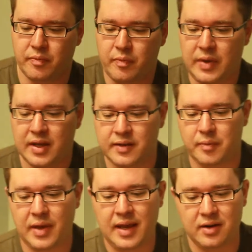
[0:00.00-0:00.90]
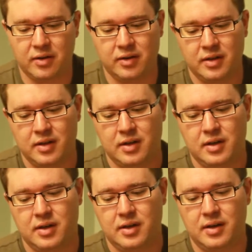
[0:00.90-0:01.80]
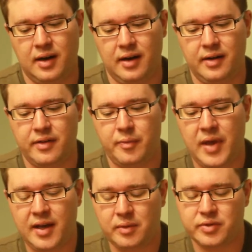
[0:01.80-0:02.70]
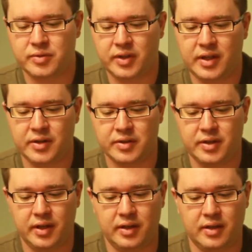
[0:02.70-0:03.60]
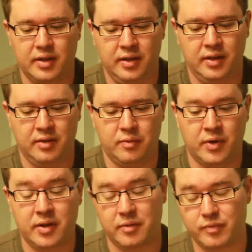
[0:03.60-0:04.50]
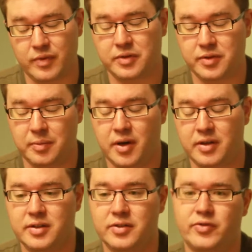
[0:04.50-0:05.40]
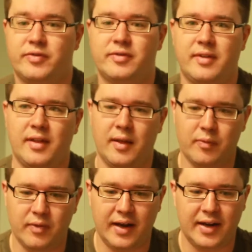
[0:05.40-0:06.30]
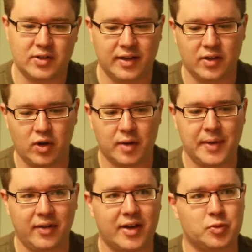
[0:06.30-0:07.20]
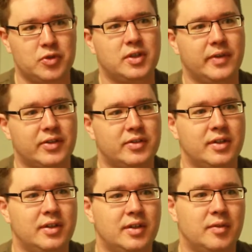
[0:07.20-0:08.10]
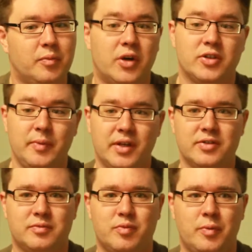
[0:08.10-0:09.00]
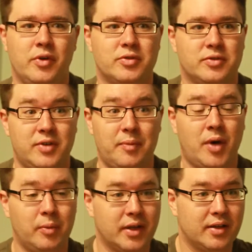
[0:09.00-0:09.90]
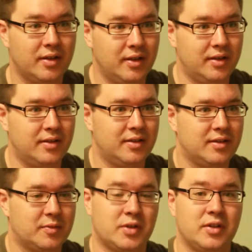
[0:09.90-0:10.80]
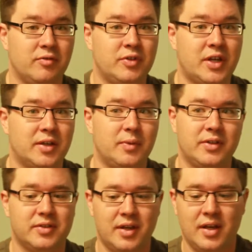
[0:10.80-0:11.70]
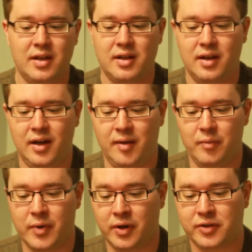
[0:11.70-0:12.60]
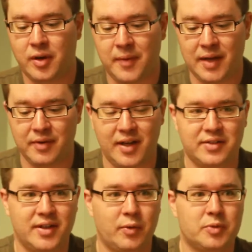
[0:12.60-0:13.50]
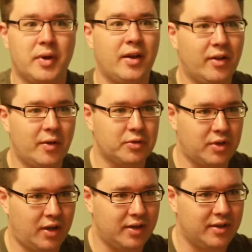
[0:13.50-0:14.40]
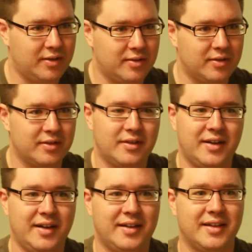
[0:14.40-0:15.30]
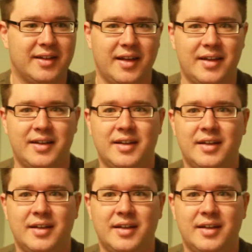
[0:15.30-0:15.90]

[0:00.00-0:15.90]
being on the panel, uh, the panel was really interesting, and one of the interesting parts is I'm not actually allowed to talk about a lot of specifics, partially because proposals are not public, and especially the rejected ones, um, but also I'm not even allowed to say which panel I was on or anything like that,